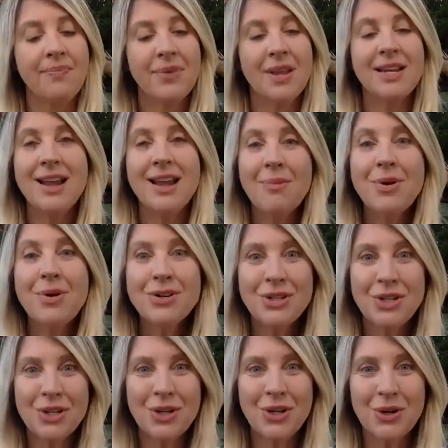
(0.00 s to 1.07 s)
Number
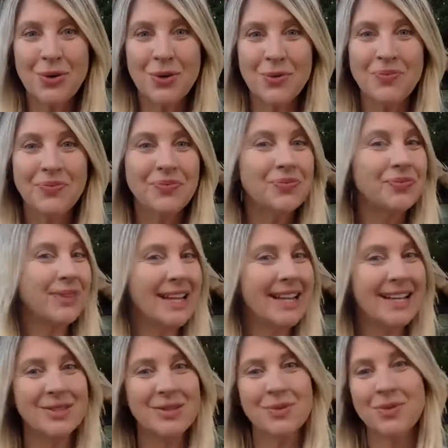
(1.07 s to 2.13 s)
two is